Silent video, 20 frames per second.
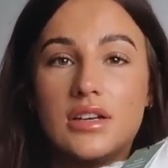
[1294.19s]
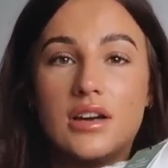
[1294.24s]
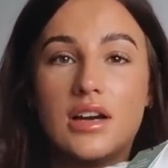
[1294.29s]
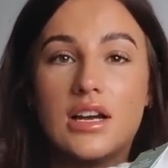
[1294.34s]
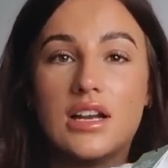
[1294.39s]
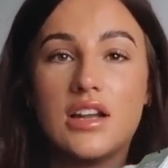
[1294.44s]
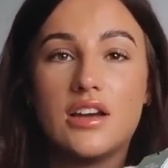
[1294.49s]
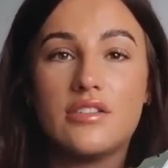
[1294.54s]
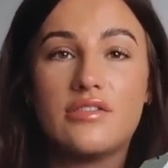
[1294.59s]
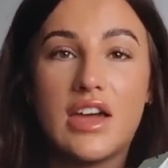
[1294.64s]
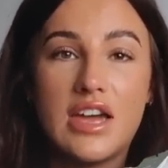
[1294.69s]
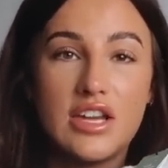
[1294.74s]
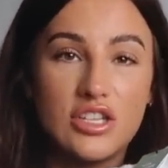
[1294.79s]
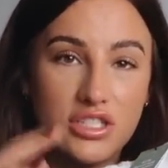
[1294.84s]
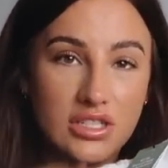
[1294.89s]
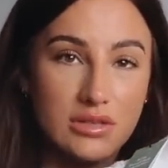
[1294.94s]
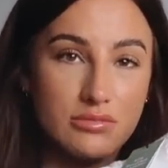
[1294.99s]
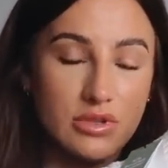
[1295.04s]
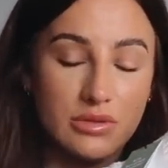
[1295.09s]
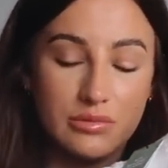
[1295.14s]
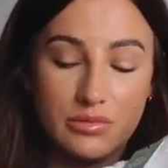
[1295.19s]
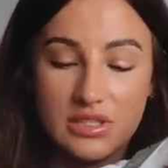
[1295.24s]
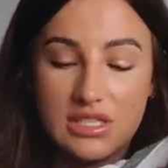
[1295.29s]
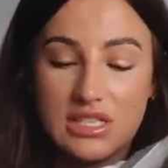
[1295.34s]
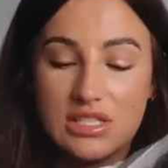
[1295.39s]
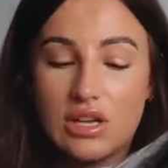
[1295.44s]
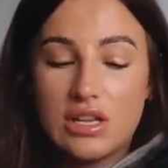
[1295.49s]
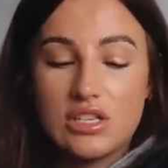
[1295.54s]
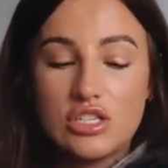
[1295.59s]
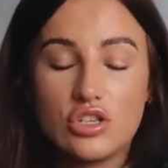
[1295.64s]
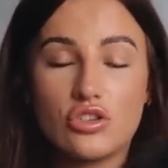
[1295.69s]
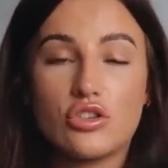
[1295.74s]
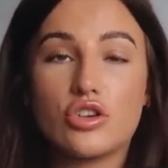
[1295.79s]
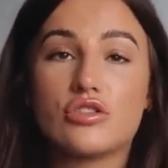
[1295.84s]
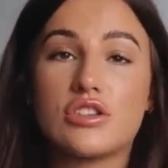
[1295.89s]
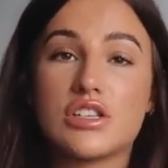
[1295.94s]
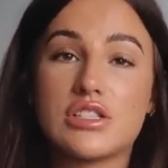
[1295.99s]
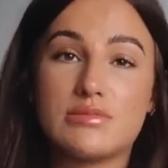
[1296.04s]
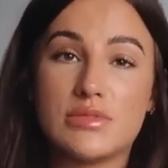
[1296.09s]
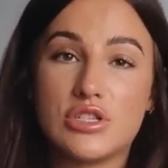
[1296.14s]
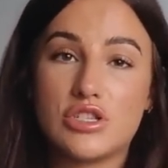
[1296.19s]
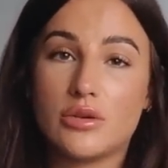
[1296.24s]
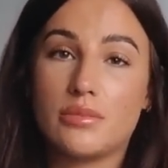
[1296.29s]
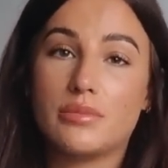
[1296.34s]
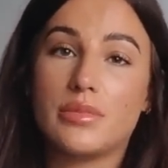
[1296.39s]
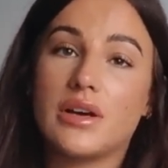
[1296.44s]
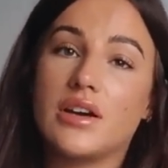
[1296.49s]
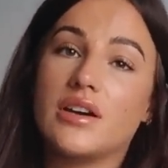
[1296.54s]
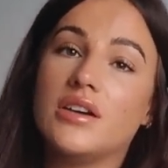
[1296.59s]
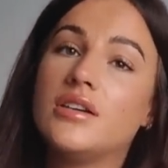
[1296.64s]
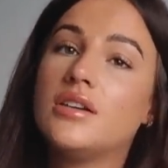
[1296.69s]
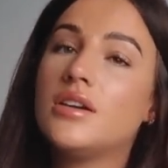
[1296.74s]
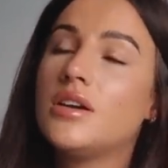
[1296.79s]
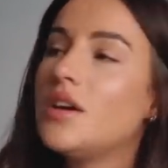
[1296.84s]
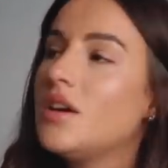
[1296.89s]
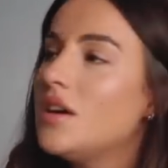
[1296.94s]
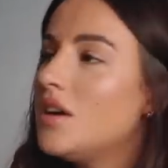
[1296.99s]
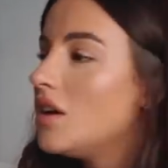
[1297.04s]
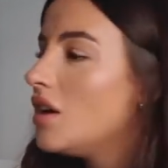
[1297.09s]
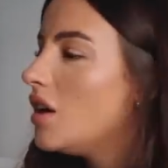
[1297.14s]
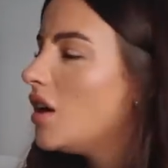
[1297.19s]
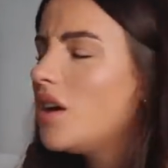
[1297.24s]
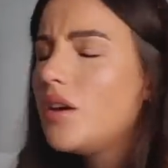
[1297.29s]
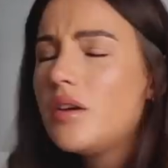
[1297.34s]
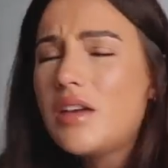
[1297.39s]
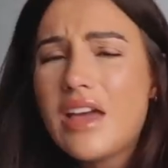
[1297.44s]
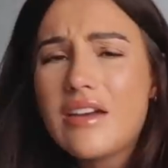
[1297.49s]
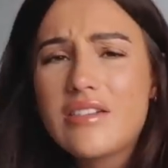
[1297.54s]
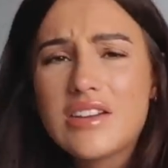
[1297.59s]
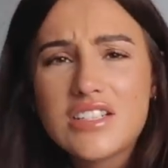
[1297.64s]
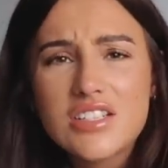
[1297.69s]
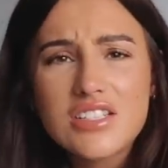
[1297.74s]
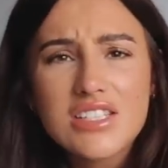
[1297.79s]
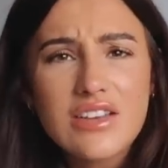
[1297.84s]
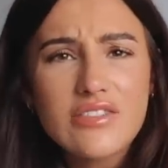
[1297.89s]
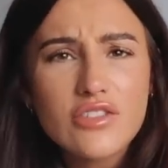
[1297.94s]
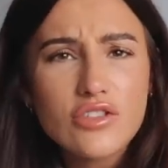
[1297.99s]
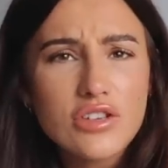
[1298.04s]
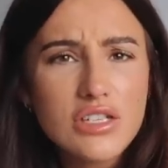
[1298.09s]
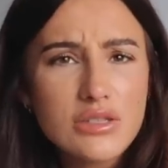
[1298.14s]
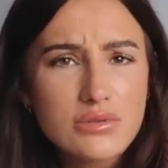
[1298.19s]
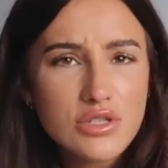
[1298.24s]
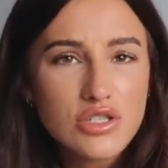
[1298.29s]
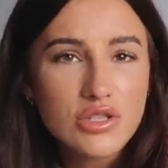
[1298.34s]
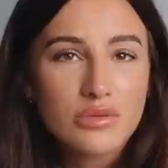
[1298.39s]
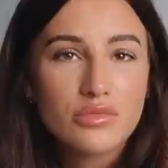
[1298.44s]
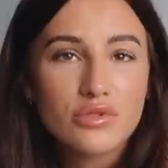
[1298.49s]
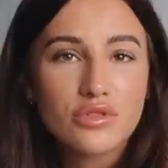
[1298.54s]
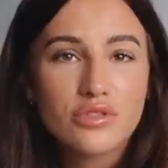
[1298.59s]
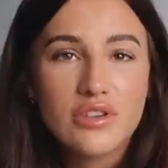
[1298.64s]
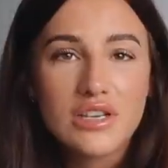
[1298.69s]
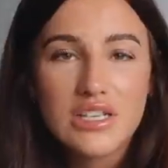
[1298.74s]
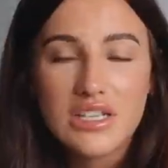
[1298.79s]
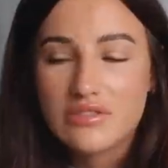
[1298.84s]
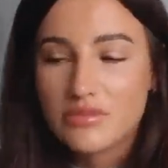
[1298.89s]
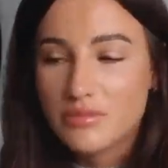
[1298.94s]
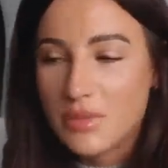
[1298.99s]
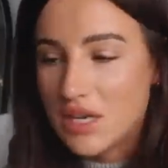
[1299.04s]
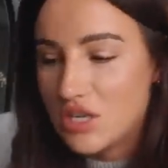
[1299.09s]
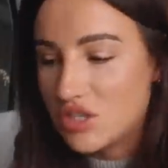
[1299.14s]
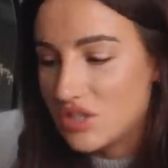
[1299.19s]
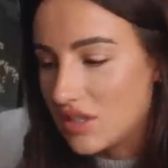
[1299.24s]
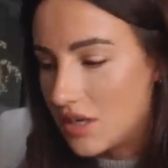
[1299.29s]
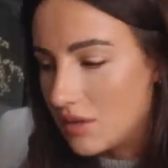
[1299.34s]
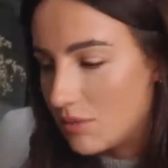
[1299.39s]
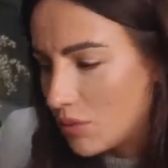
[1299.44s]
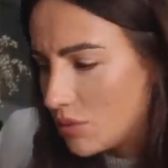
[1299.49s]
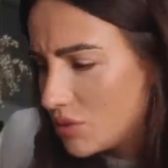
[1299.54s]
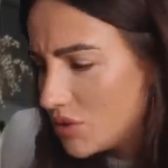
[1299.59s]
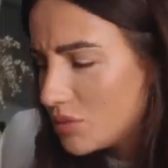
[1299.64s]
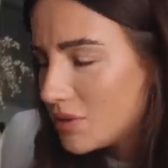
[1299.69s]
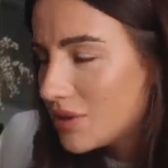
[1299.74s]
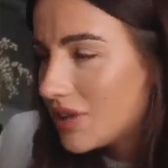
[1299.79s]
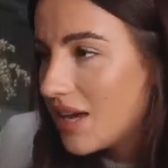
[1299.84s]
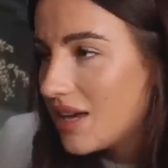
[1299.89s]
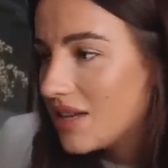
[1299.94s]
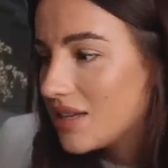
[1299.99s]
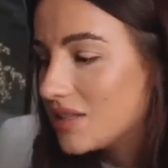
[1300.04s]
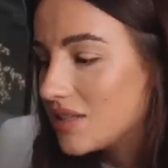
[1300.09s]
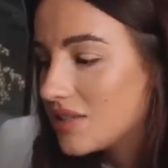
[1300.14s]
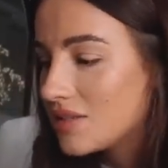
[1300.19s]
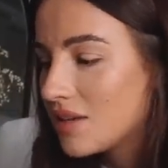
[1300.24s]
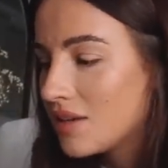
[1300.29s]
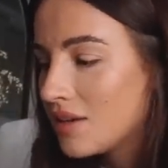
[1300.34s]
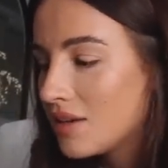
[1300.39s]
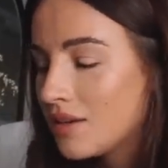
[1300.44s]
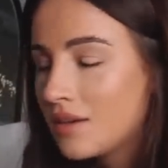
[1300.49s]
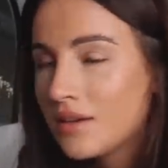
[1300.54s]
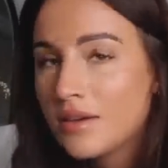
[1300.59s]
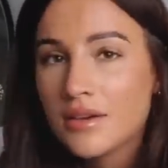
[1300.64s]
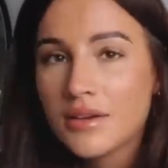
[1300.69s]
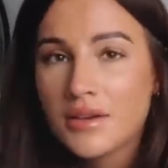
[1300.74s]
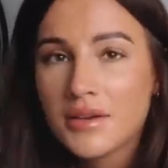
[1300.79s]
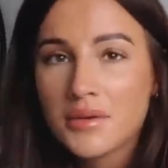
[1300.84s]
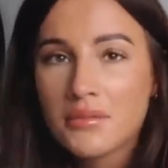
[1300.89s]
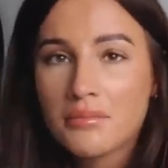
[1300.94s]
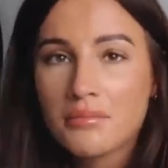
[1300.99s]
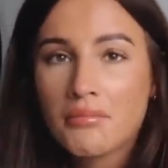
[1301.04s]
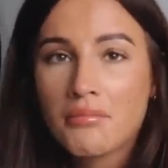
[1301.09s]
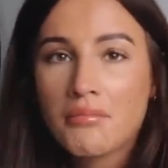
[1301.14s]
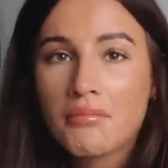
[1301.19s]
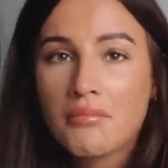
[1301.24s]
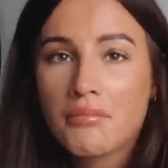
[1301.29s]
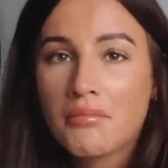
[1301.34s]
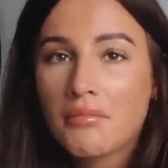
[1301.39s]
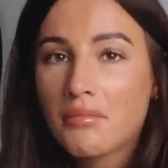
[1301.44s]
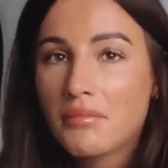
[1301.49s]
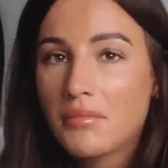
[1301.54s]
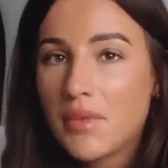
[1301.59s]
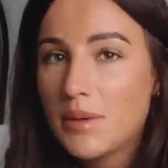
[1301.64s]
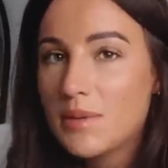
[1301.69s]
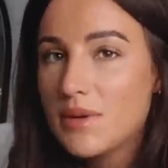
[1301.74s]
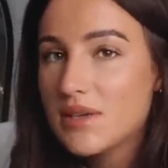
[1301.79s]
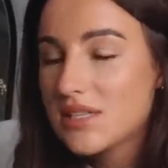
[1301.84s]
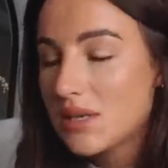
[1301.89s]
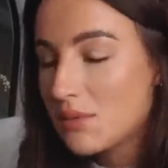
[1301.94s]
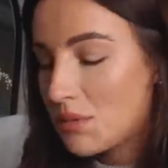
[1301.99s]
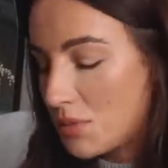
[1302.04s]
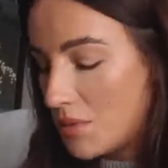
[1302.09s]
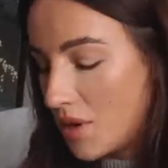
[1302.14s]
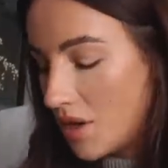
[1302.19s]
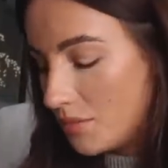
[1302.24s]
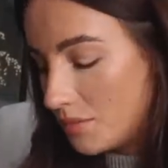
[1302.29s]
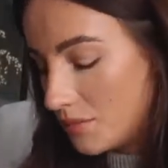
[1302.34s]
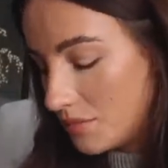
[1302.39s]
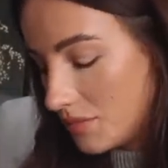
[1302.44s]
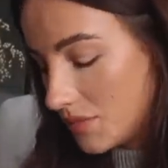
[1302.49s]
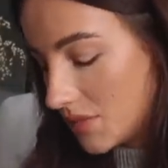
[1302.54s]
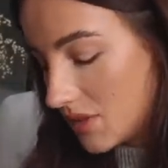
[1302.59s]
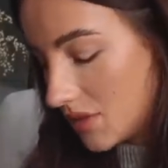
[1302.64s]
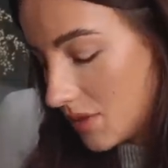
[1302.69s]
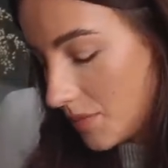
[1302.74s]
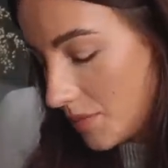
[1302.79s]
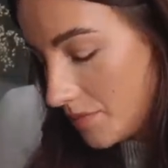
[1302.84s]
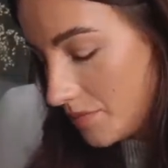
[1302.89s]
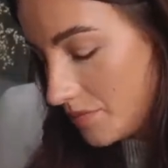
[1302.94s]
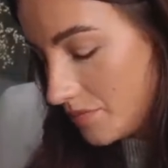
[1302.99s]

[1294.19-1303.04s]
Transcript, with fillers: I love H&M jumpers. He's actually got a Christmas jumper. Oh yeah, he does have a Christmas jumper already from H&M. I wonder what that is. Maybe it's at my mum's.